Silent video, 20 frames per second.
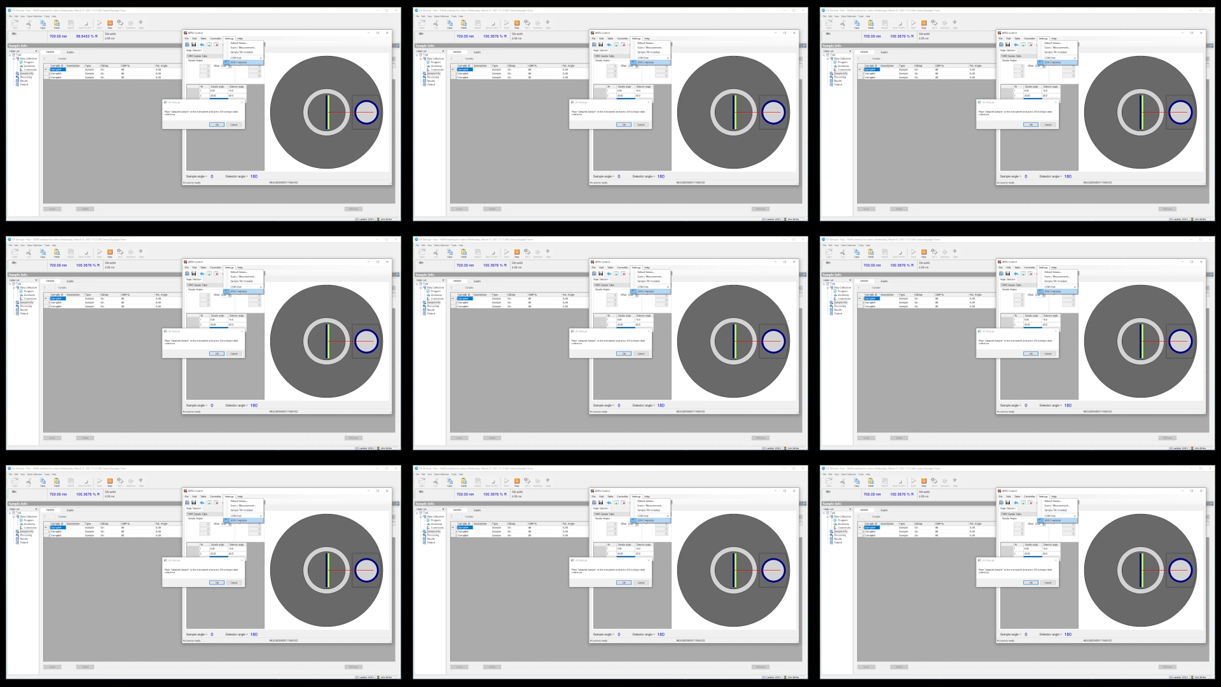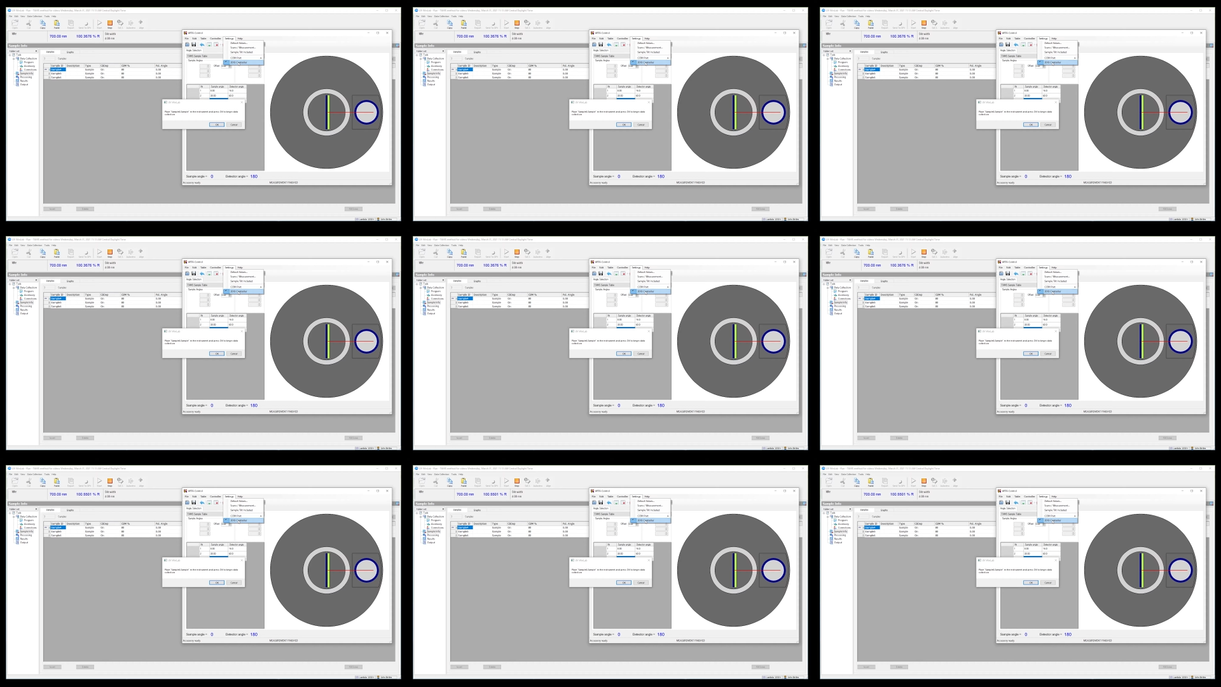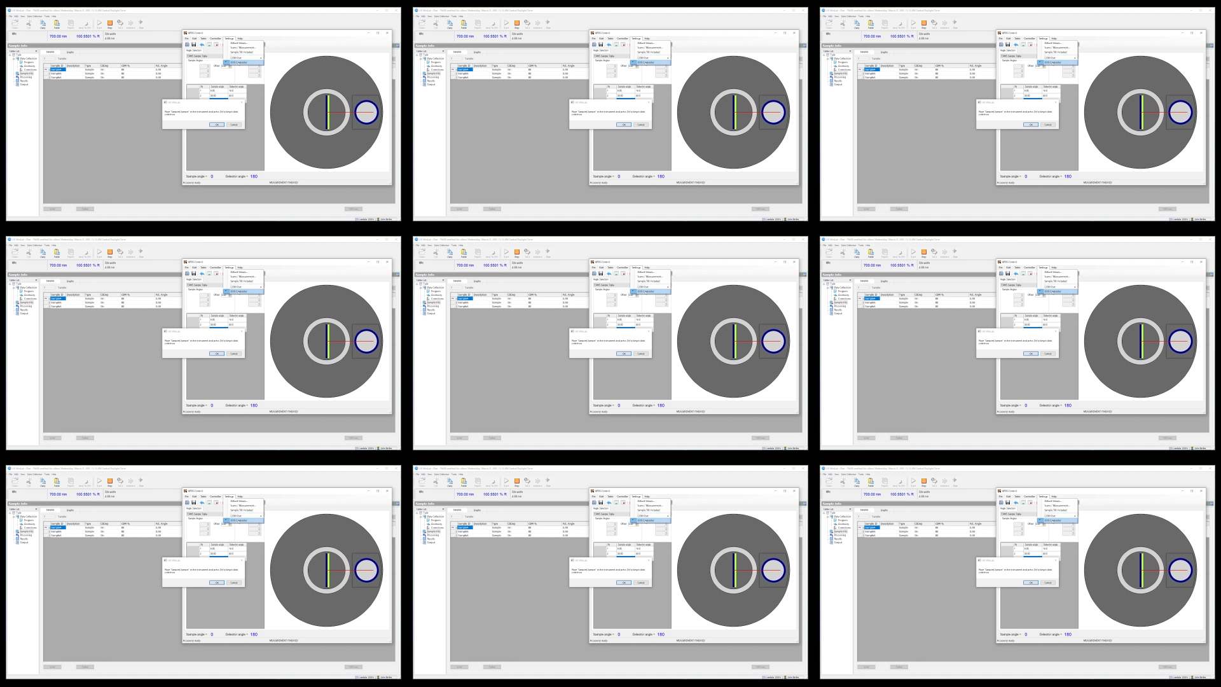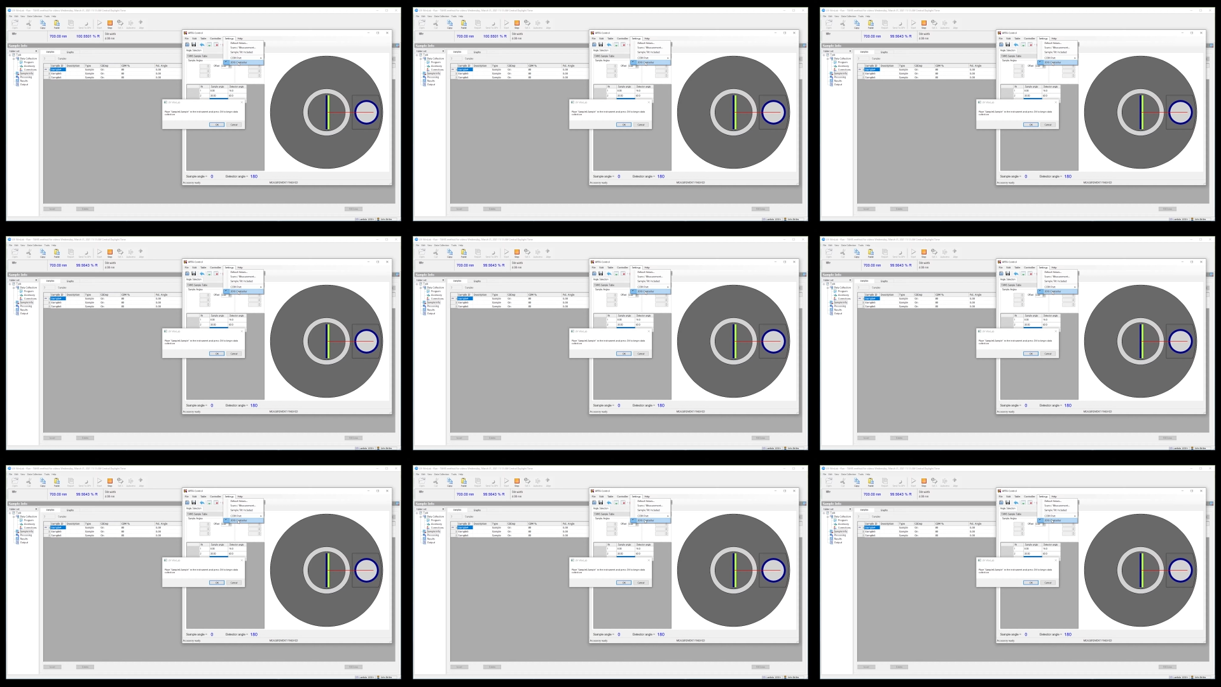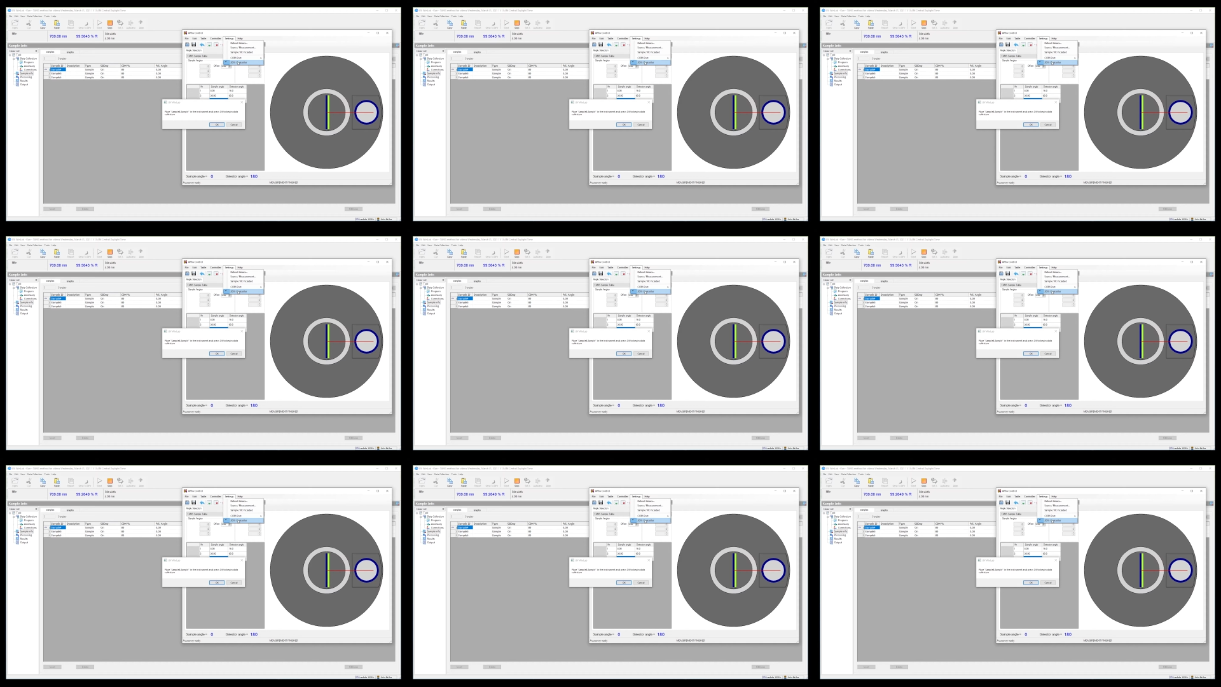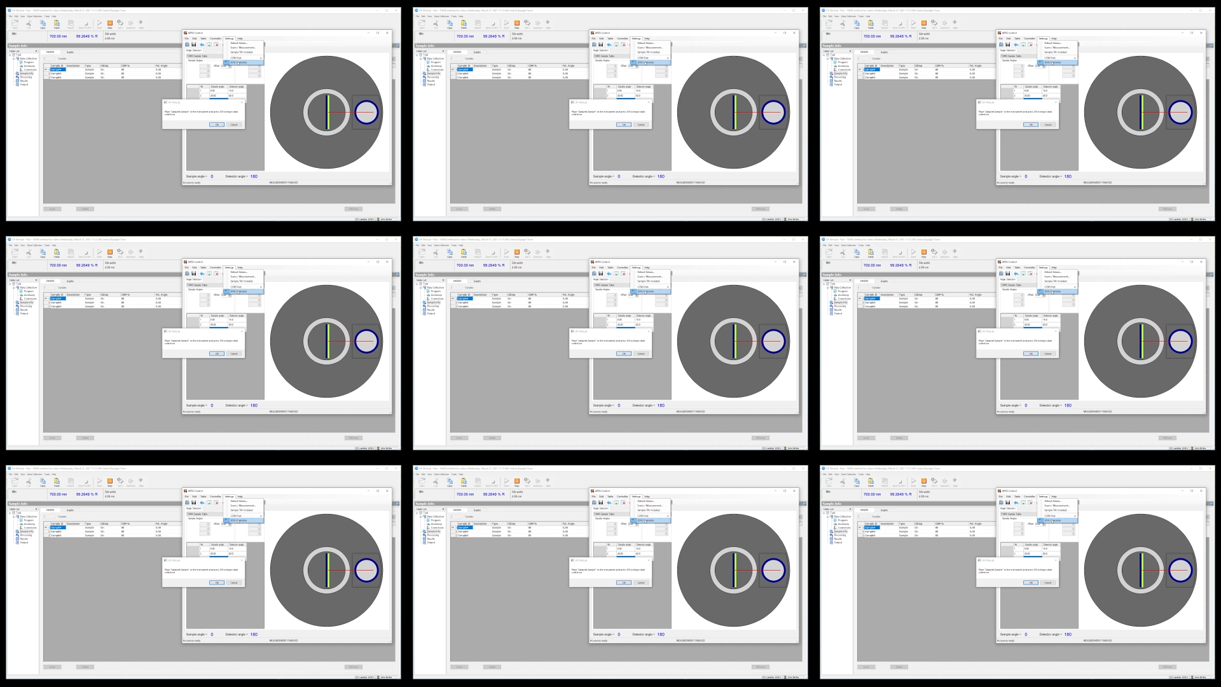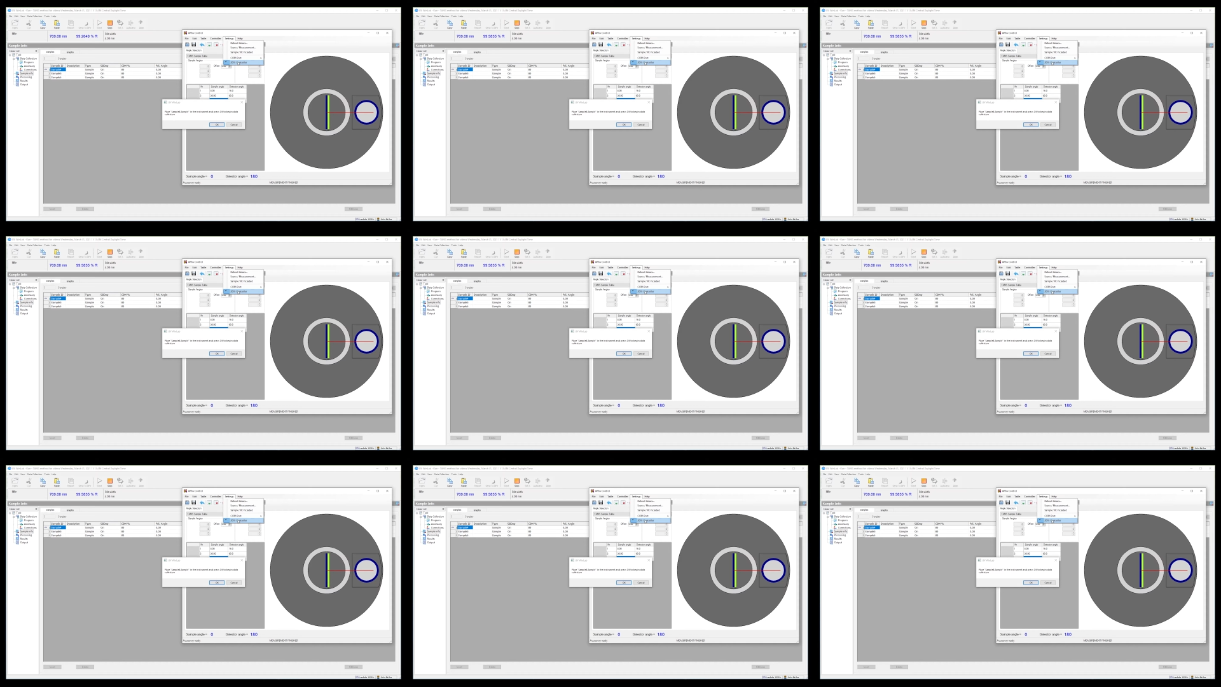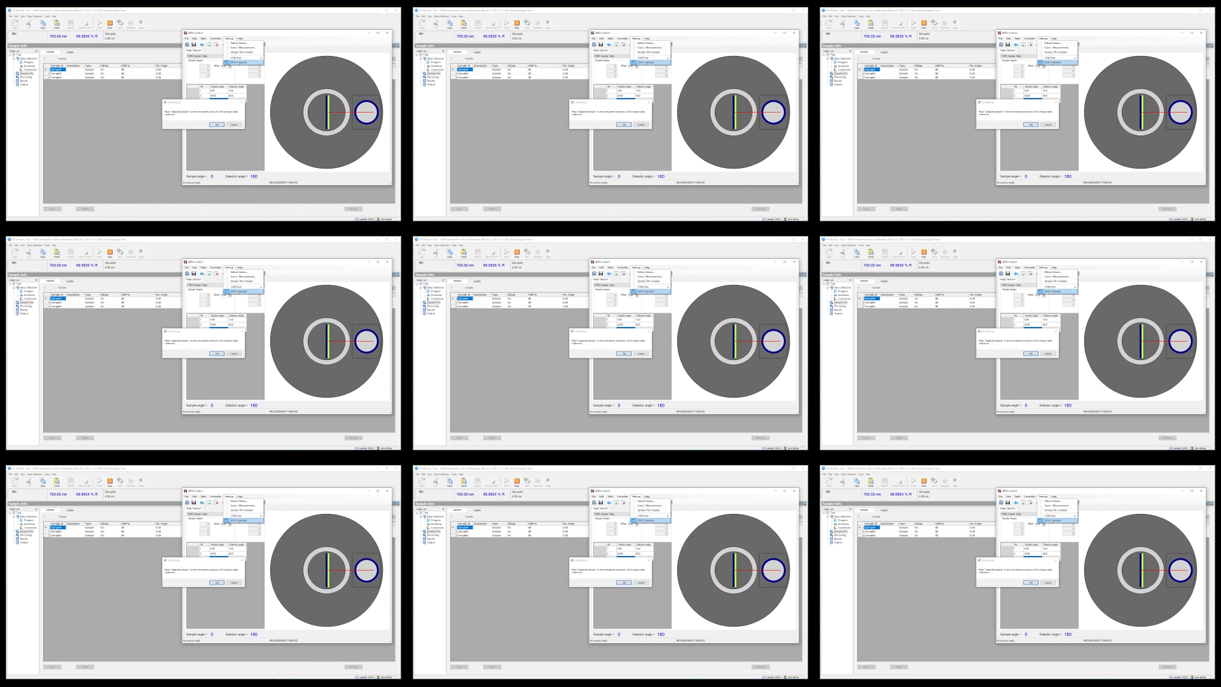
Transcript: (no speaker visible)